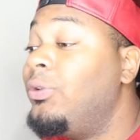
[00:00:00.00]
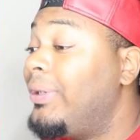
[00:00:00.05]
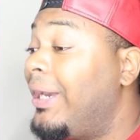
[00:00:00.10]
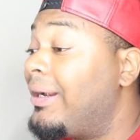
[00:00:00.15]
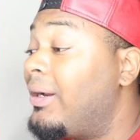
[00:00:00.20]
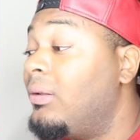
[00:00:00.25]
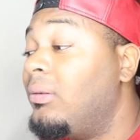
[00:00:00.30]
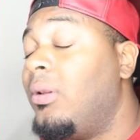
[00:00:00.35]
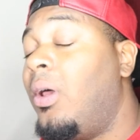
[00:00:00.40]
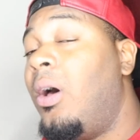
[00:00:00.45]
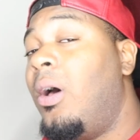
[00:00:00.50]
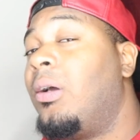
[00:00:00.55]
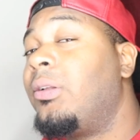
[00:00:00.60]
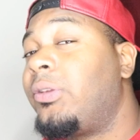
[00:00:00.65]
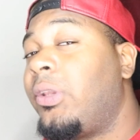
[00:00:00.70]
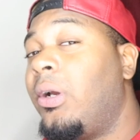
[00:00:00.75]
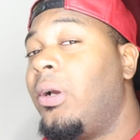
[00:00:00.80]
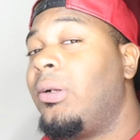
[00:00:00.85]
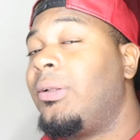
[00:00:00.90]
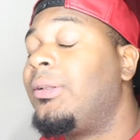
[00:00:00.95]
You got a long
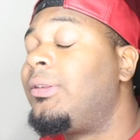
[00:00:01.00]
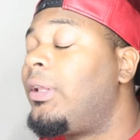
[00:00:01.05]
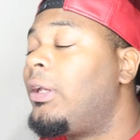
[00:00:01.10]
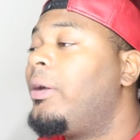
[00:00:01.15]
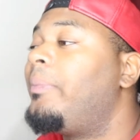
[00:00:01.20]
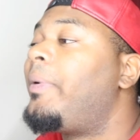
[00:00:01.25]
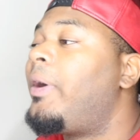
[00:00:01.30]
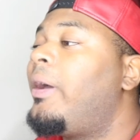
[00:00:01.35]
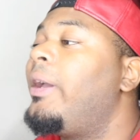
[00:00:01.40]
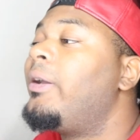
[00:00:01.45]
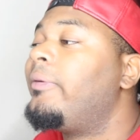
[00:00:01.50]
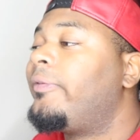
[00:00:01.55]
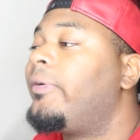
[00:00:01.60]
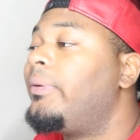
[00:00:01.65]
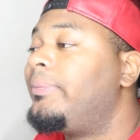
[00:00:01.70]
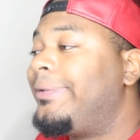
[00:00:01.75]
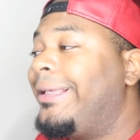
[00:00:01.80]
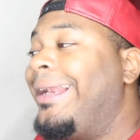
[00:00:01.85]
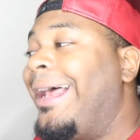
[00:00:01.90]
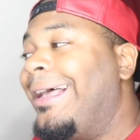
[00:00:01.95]
third. The thing about Aye
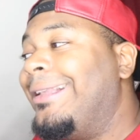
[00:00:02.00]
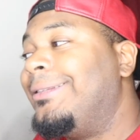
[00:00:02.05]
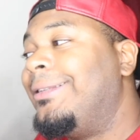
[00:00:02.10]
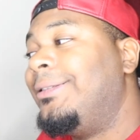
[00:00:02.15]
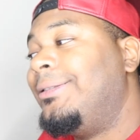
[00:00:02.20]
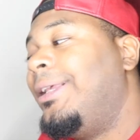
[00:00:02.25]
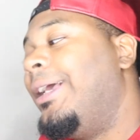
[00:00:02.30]
Verb that I